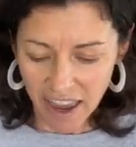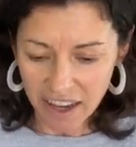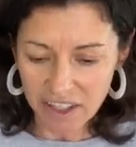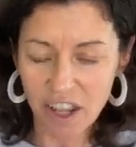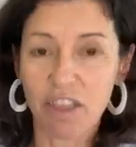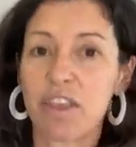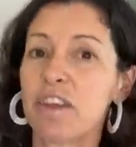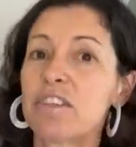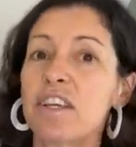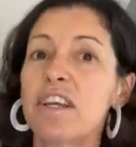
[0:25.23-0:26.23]
And
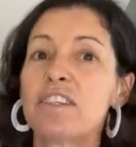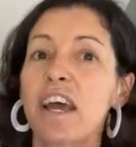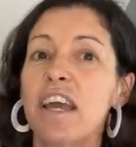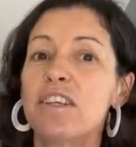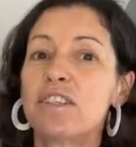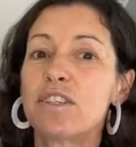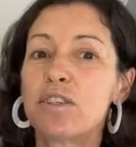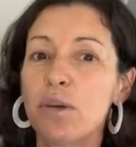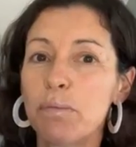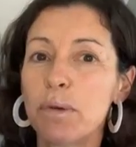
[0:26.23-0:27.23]
this is a
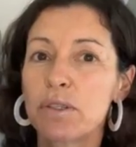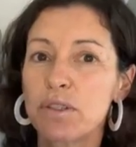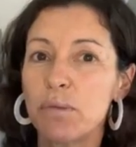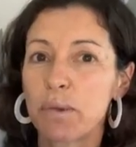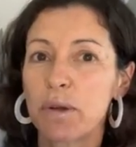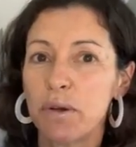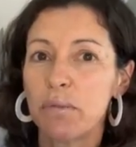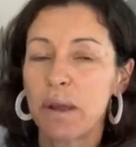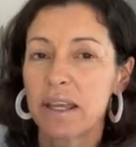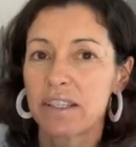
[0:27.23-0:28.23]
super
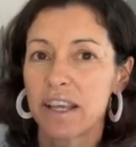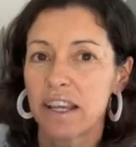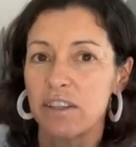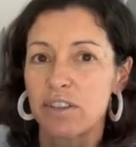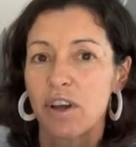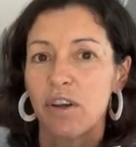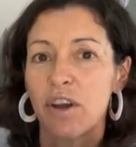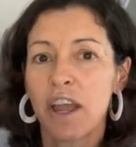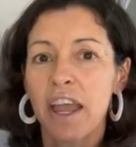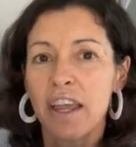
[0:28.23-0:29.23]
cool magazine. So
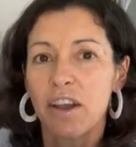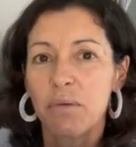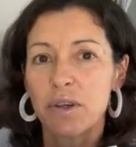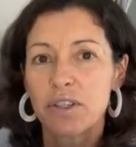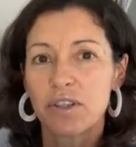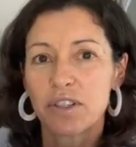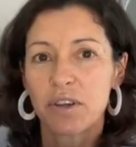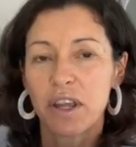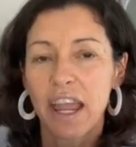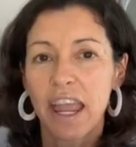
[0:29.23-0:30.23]
I want you
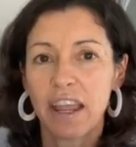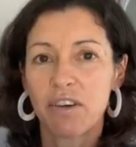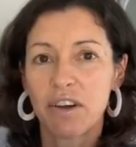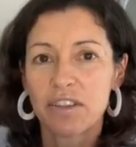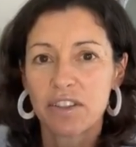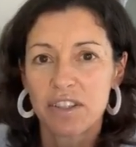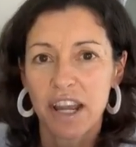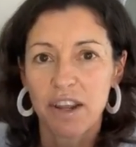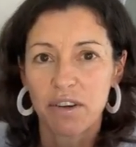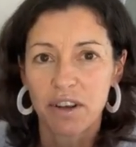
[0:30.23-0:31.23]
to hang on,
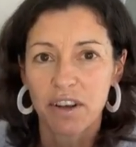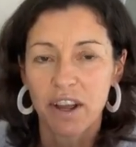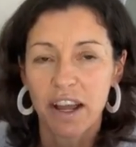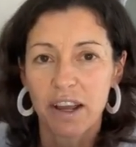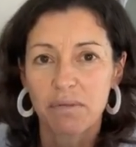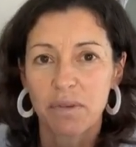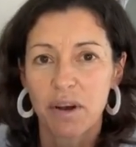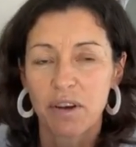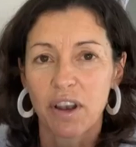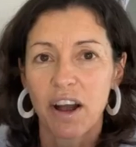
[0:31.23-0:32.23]
stay on
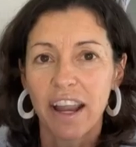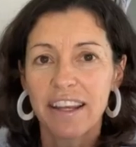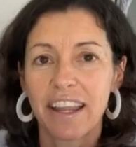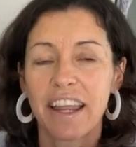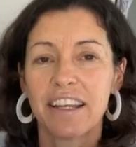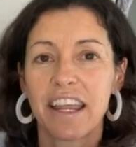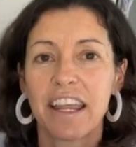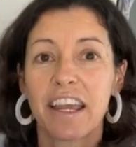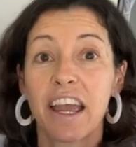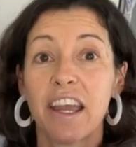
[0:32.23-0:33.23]
online and
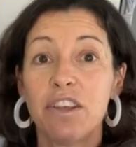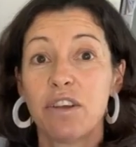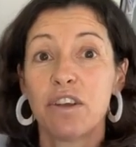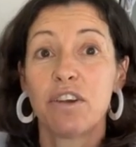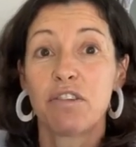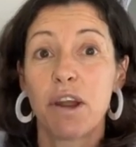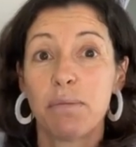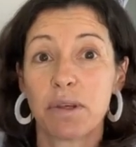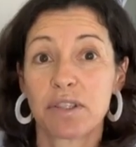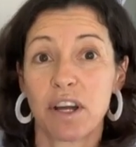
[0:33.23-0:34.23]
hear how you can
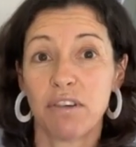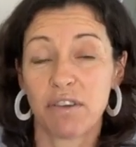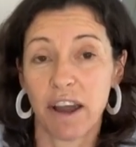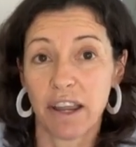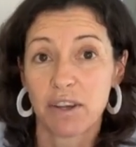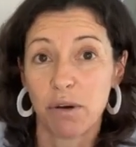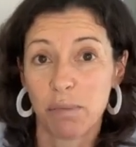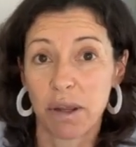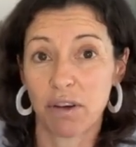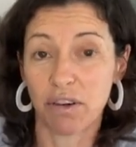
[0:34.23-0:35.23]
grab yourself a
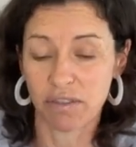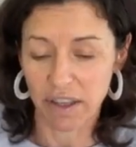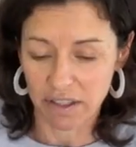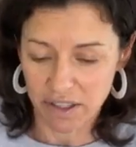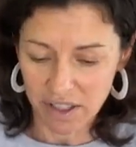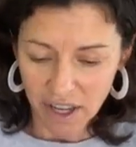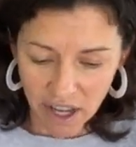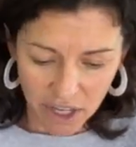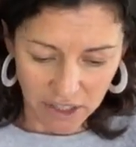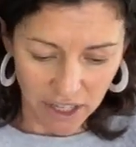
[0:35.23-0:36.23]
copy of this.
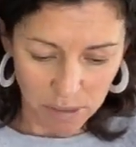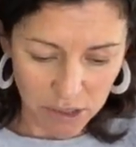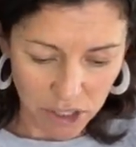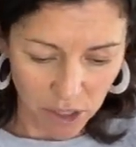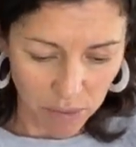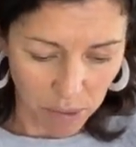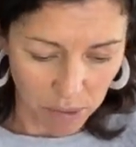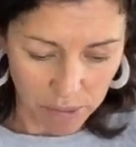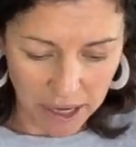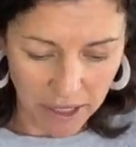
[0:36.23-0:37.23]
So let me show you
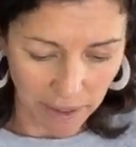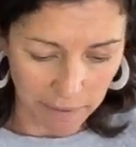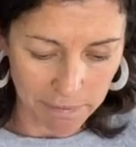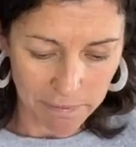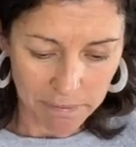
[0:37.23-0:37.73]
what we're making.